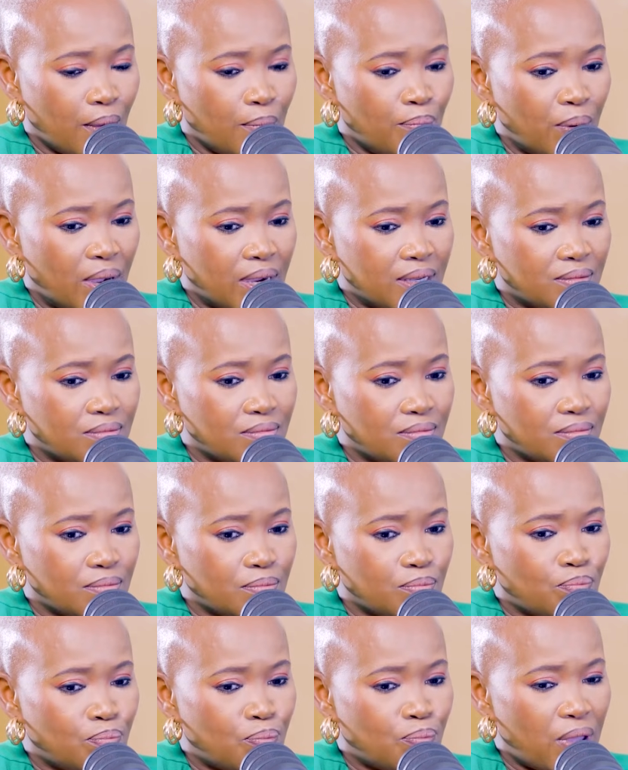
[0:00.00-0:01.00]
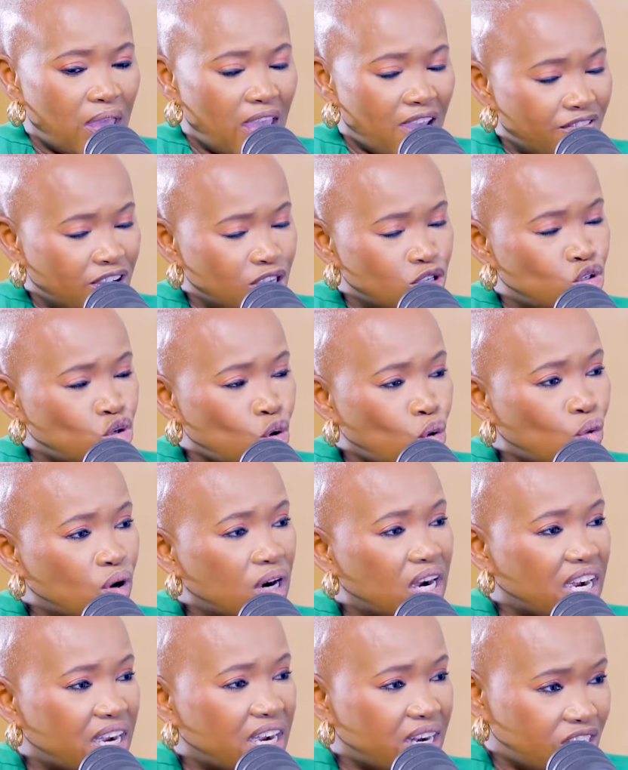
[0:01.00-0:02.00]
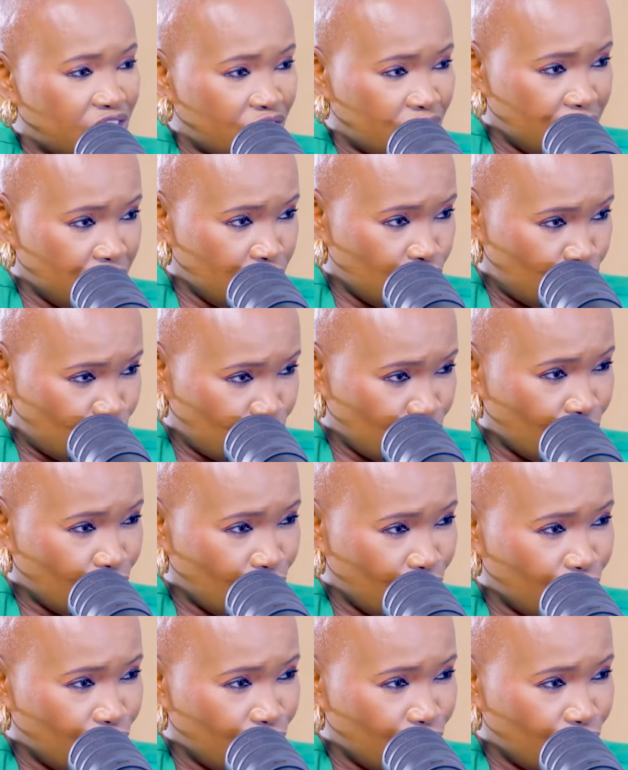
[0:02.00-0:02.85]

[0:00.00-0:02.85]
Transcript: but ever so richly so,